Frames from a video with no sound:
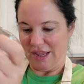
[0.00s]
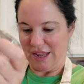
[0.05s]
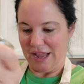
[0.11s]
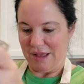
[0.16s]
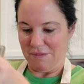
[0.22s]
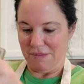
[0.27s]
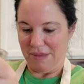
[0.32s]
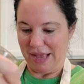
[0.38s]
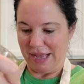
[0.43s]

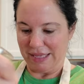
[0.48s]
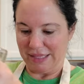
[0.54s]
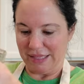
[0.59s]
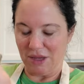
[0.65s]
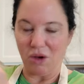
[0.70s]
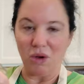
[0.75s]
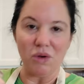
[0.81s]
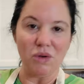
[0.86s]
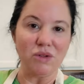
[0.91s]
I make
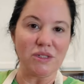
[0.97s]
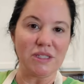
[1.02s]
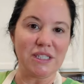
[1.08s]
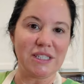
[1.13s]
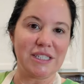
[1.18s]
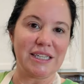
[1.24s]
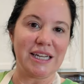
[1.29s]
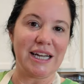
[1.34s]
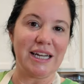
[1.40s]
old
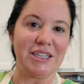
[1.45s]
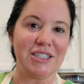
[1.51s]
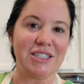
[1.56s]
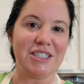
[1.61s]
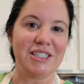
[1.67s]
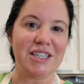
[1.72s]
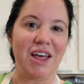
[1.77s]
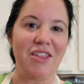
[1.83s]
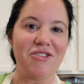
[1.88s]
style
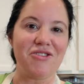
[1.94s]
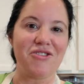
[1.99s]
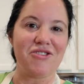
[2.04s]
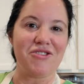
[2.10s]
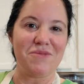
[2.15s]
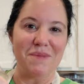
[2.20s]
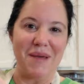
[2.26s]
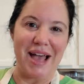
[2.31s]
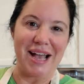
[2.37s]

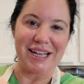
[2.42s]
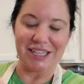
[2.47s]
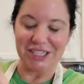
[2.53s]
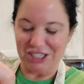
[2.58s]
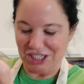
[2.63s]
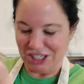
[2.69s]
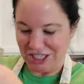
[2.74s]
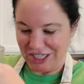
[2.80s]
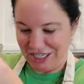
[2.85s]
Southern mac
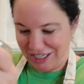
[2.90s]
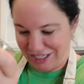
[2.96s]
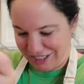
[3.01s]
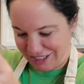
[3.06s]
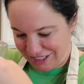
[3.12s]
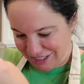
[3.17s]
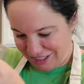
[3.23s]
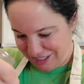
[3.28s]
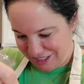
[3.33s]
and
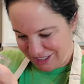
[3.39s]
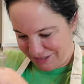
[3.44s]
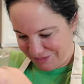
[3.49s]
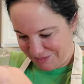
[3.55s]
cheese.